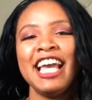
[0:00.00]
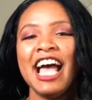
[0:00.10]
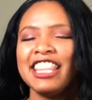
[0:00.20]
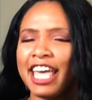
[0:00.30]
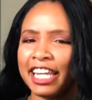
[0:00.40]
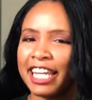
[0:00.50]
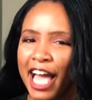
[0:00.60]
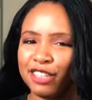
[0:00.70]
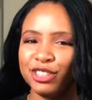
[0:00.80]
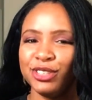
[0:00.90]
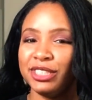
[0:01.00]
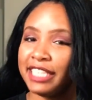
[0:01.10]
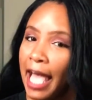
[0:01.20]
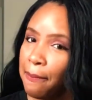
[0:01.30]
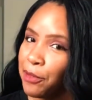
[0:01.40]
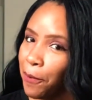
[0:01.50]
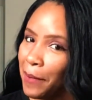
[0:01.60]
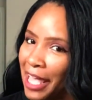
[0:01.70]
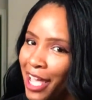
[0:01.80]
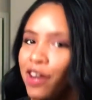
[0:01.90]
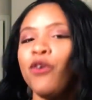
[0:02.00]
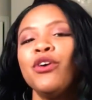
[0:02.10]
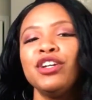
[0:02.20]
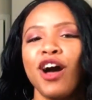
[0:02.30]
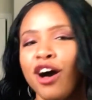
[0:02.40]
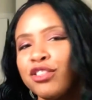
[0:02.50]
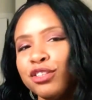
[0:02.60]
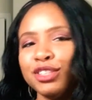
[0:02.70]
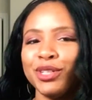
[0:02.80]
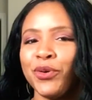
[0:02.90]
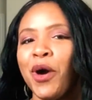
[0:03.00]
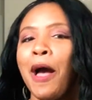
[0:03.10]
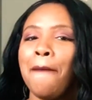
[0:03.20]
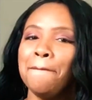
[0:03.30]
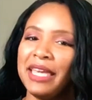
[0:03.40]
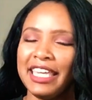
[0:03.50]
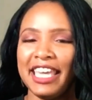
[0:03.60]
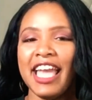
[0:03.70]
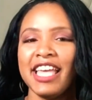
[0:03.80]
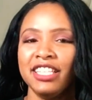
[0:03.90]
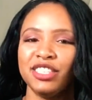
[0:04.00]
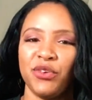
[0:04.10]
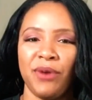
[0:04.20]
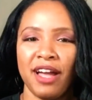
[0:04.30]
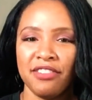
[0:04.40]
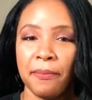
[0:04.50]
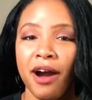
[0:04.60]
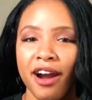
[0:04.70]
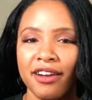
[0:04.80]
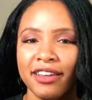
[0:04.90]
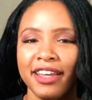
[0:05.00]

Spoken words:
that allows you to tap your band on all those little Mickey heads around the park,